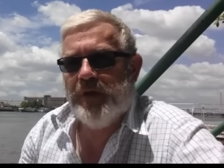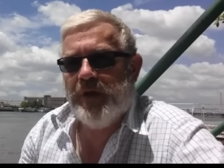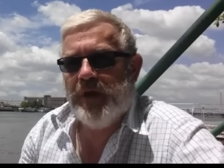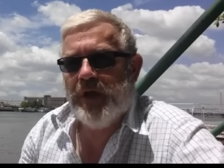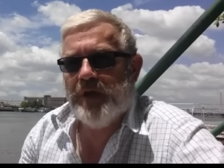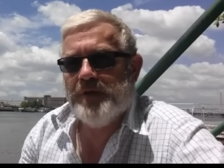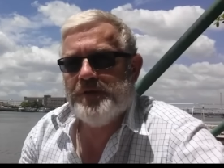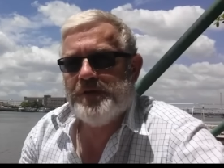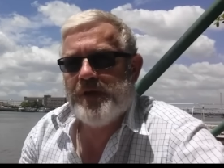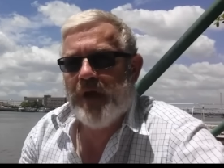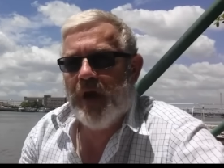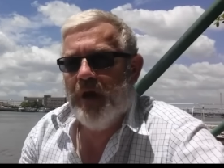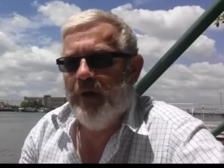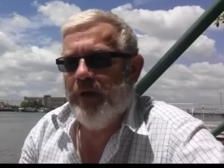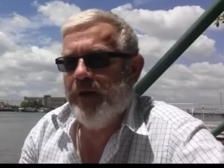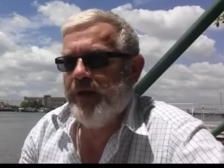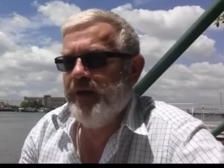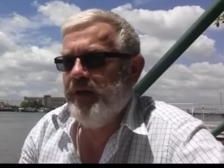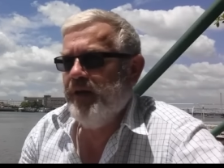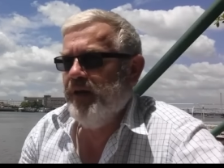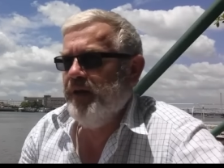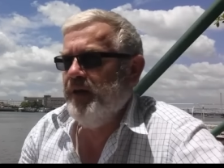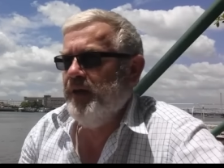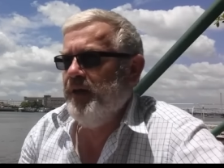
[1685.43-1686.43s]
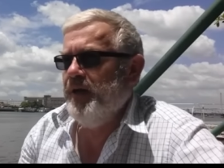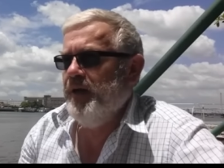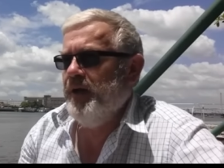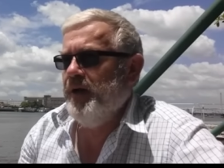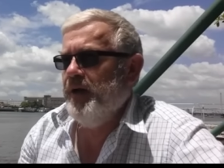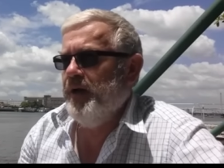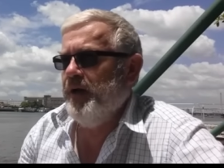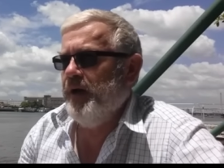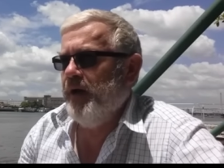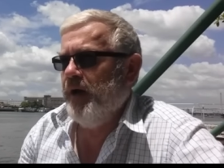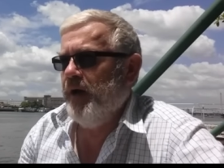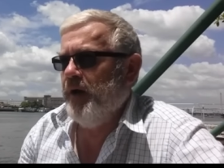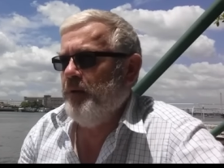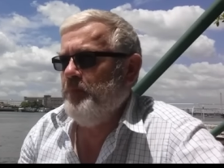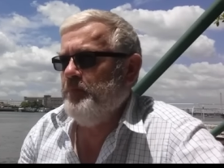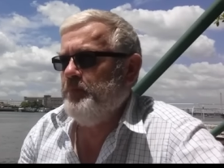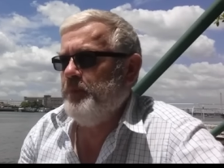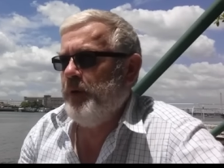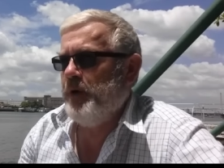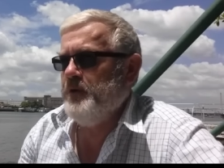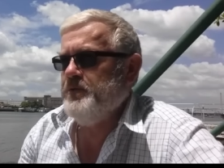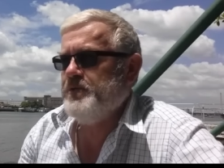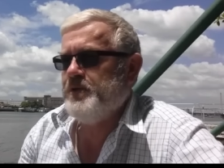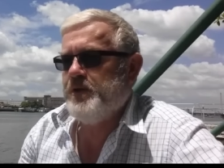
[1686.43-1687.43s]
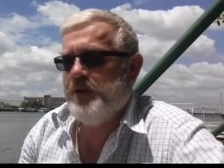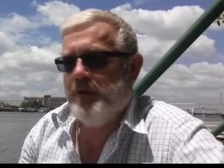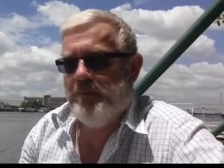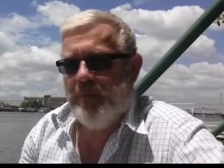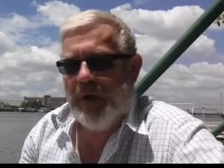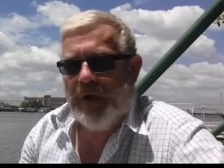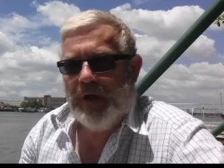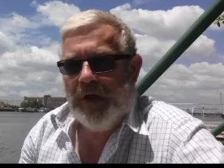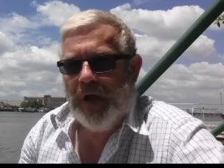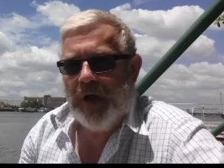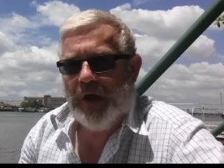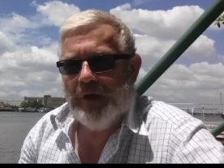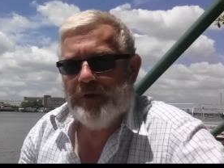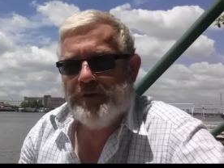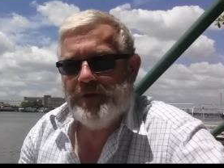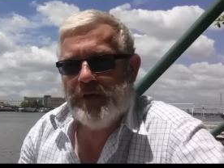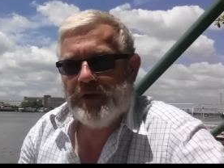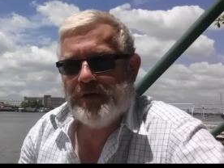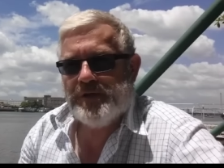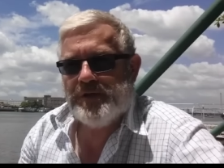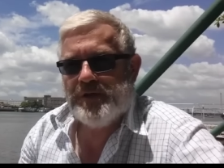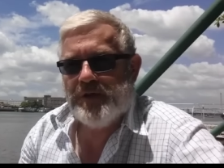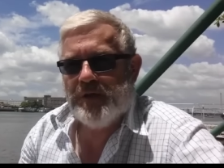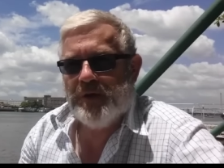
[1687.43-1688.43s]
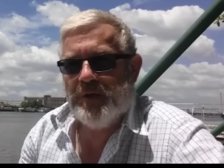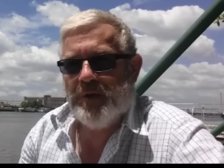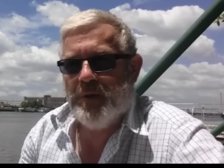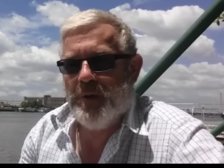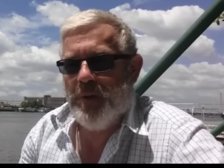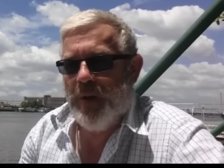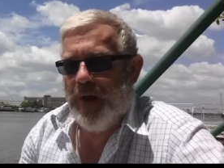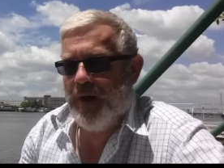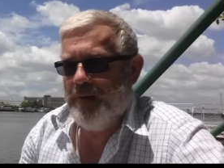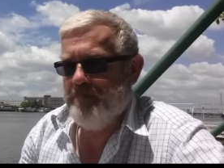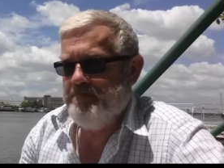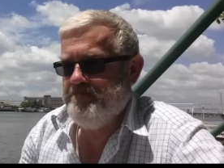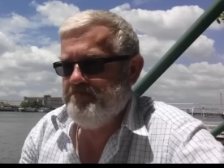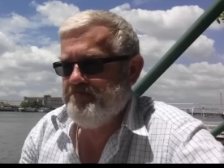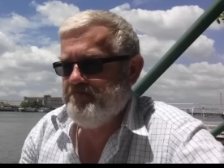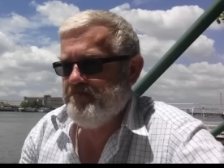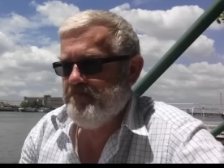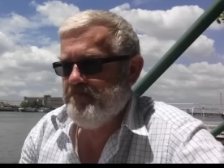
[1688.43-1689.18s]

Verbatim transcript: videos going um, post Camino just to, um,